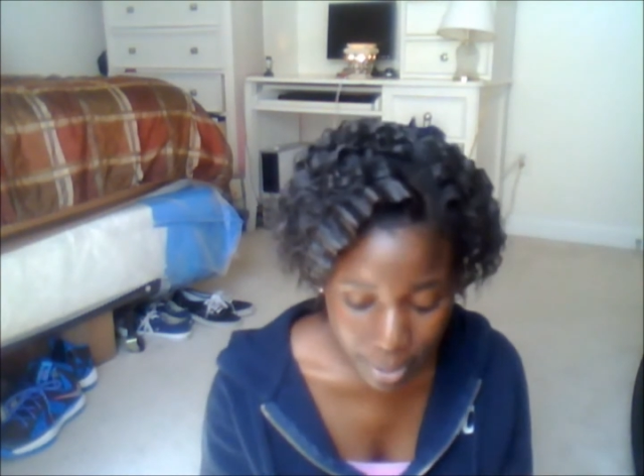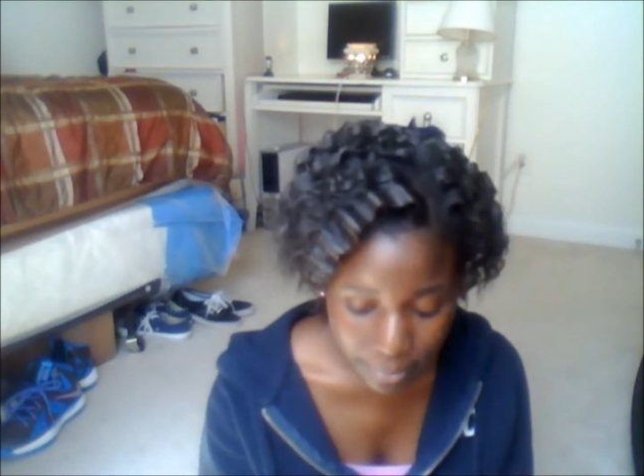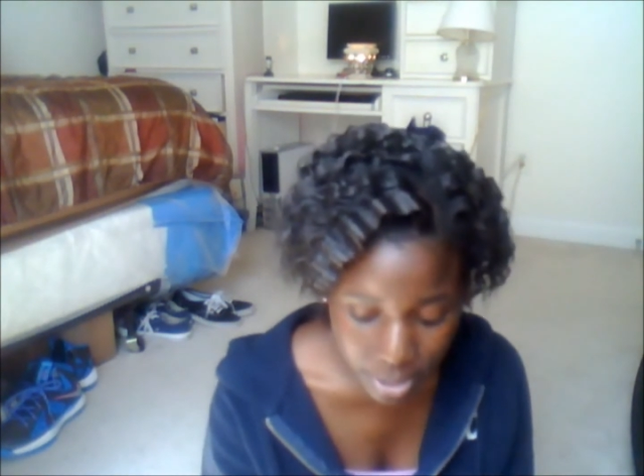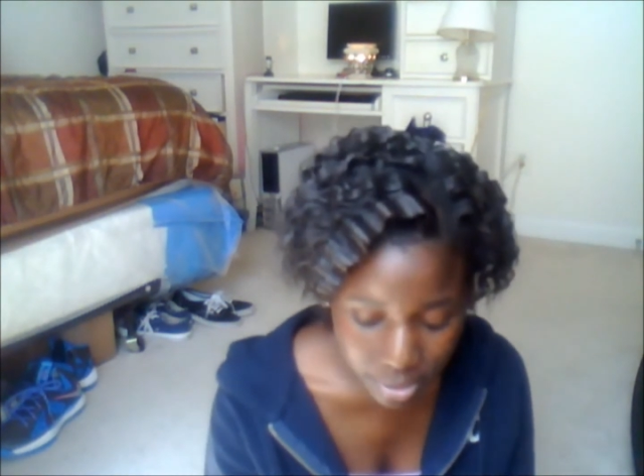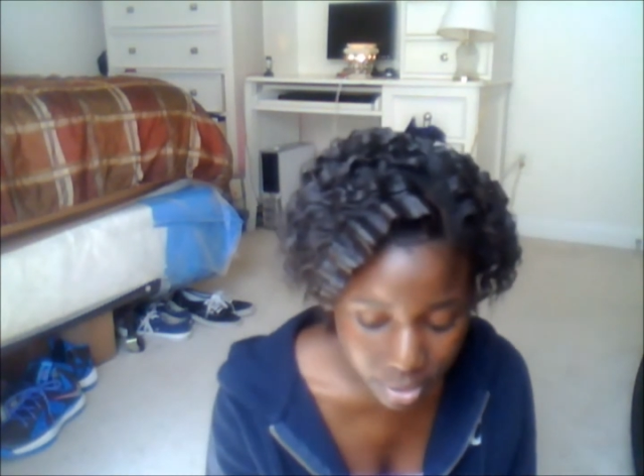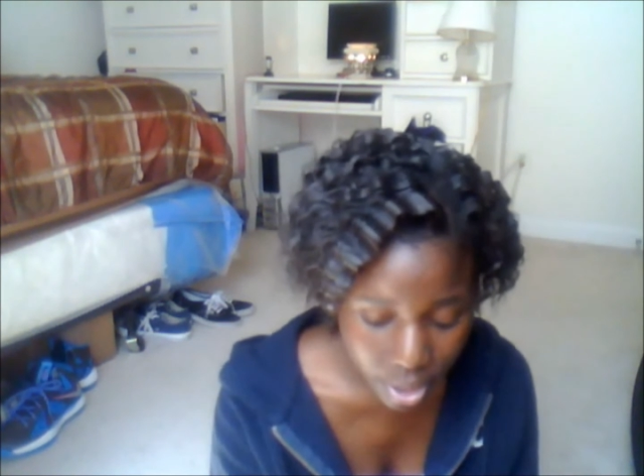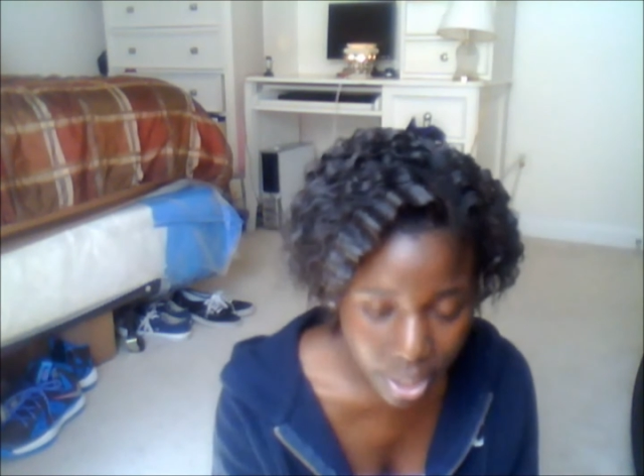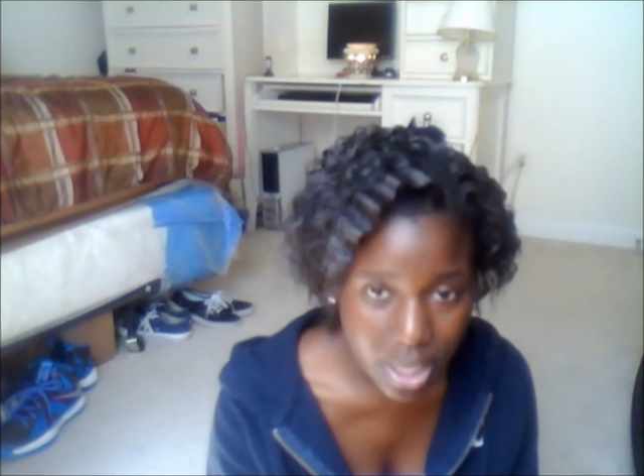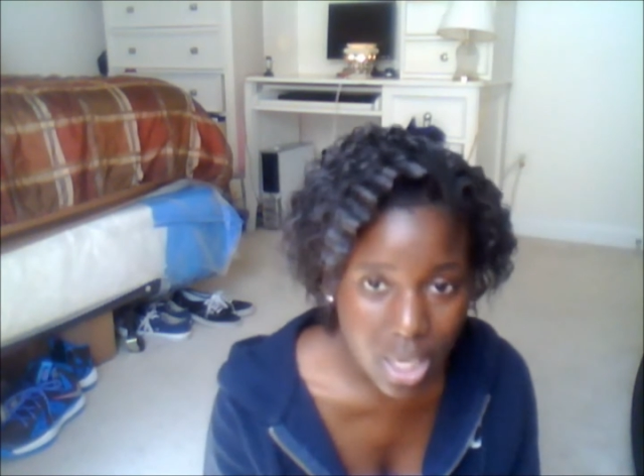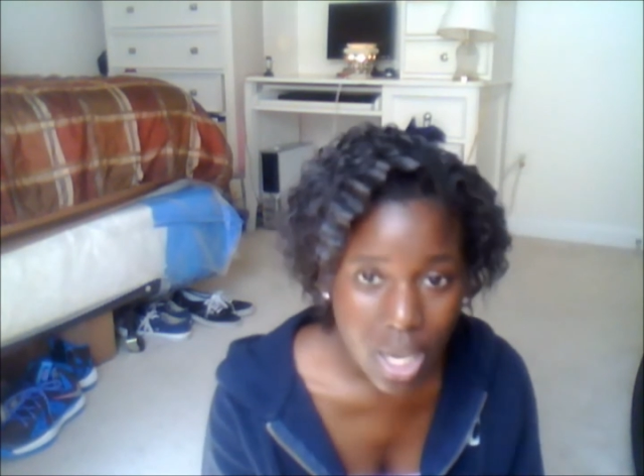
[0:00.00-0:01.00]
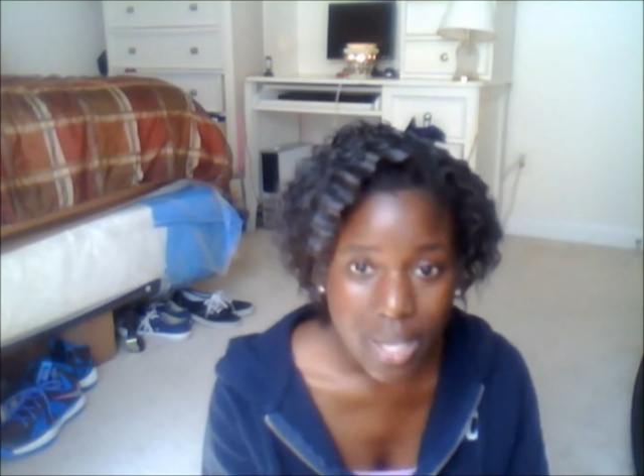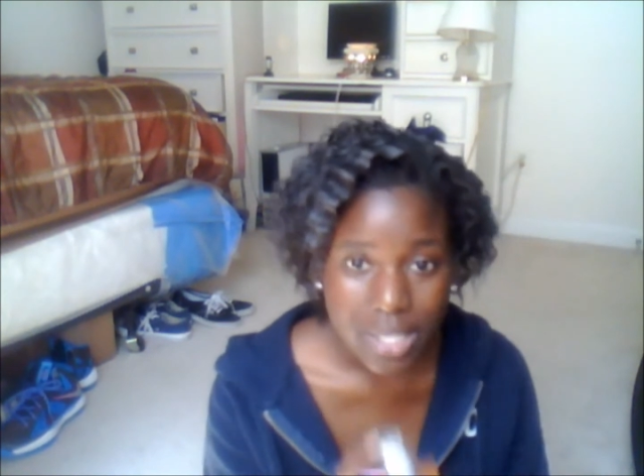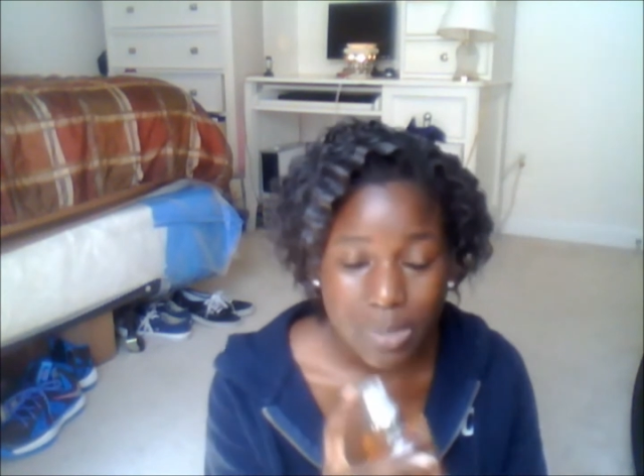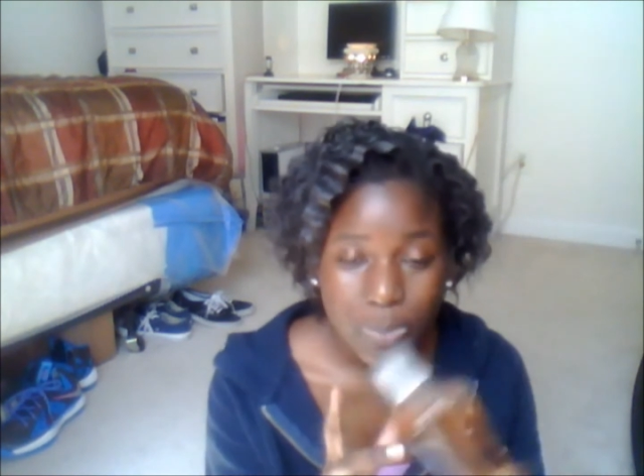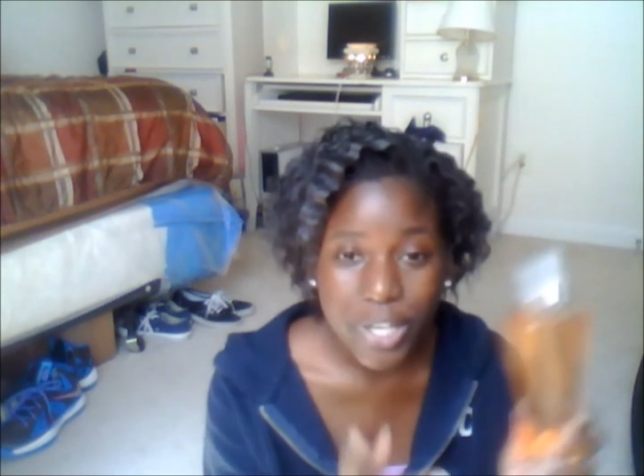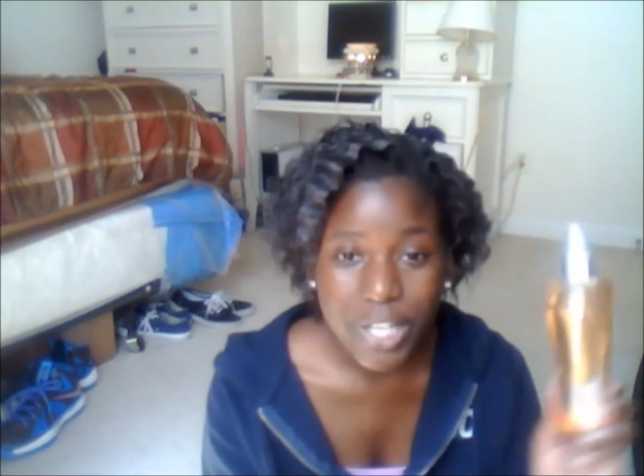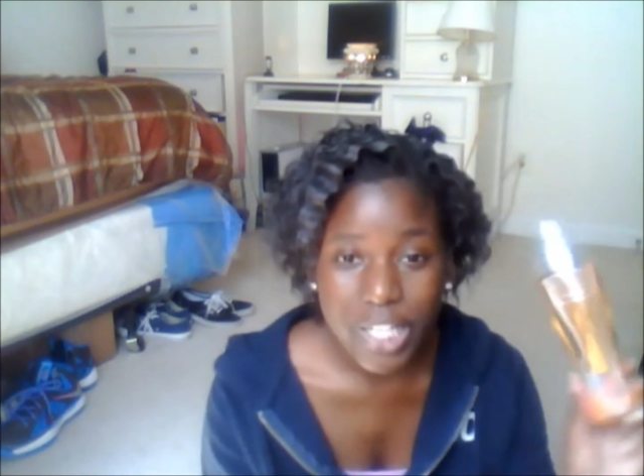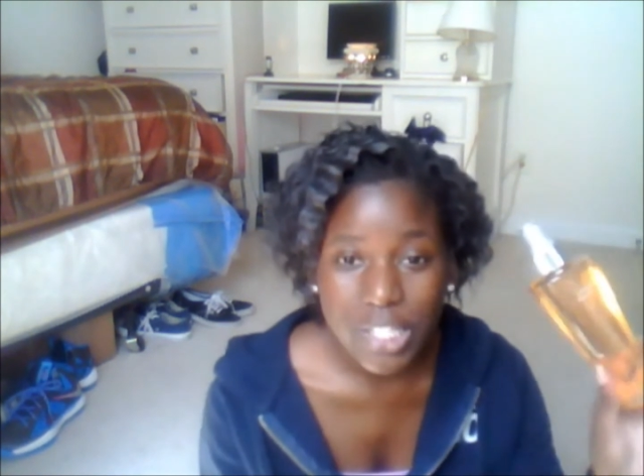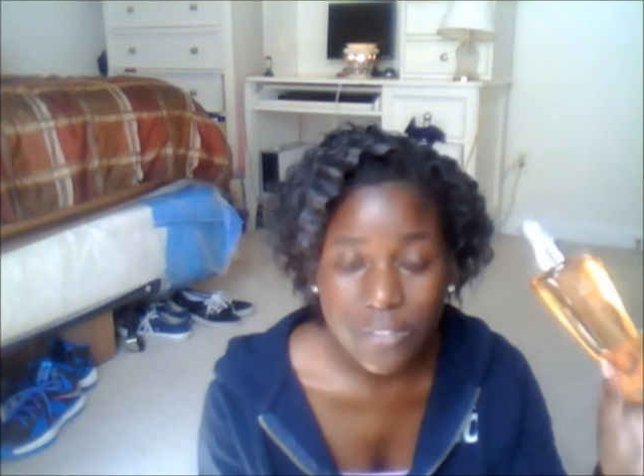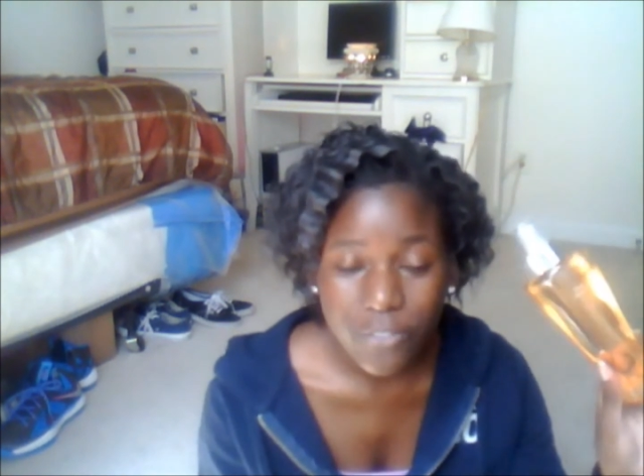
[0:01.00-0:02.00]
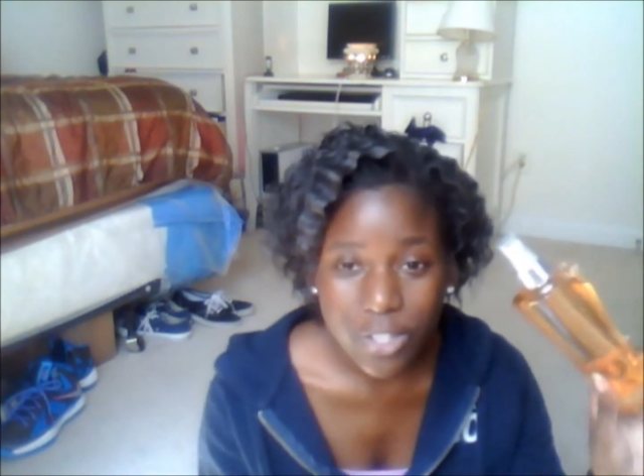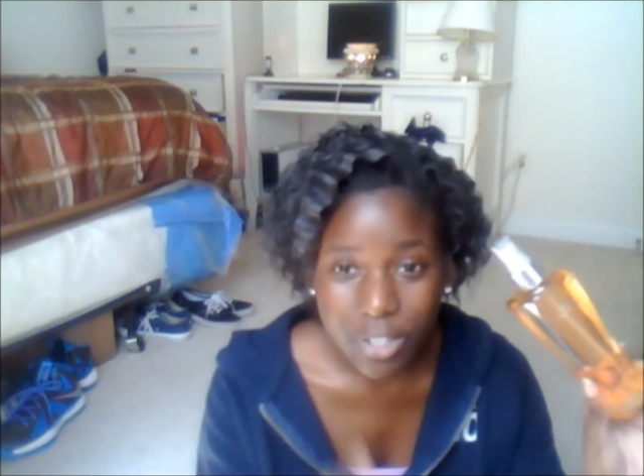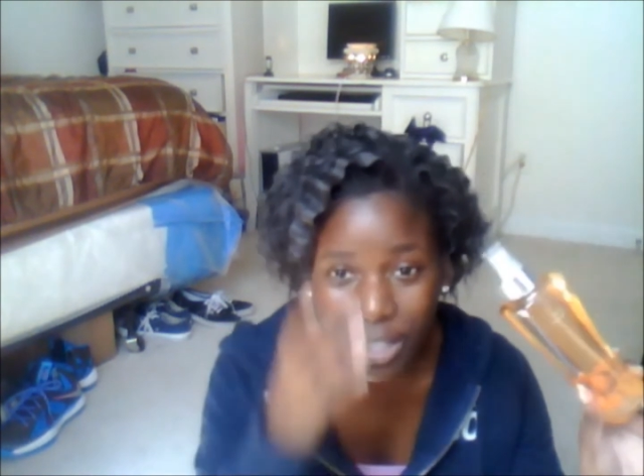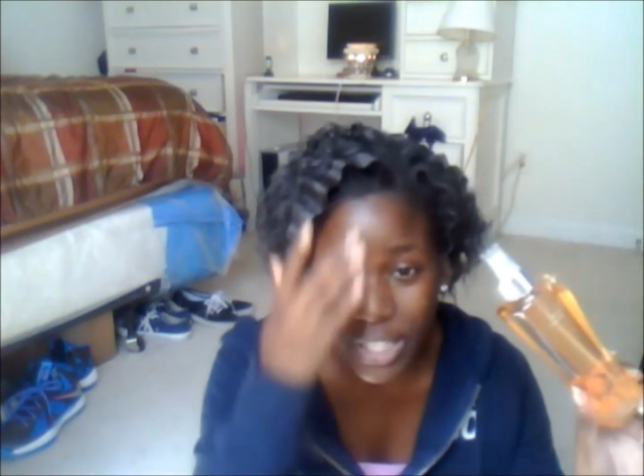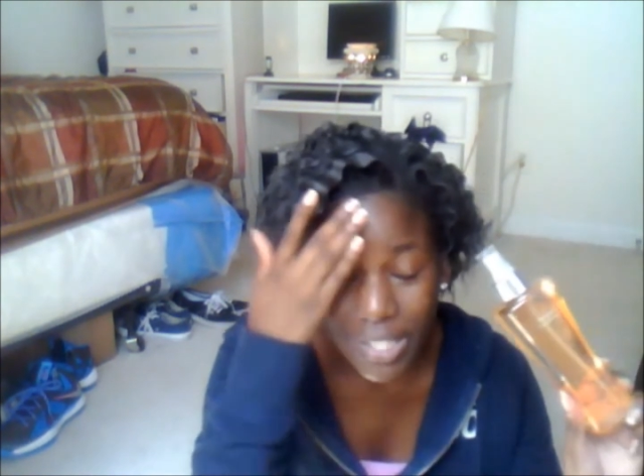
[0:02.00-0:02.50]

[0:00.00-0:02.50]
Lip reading: I mean, like sprays for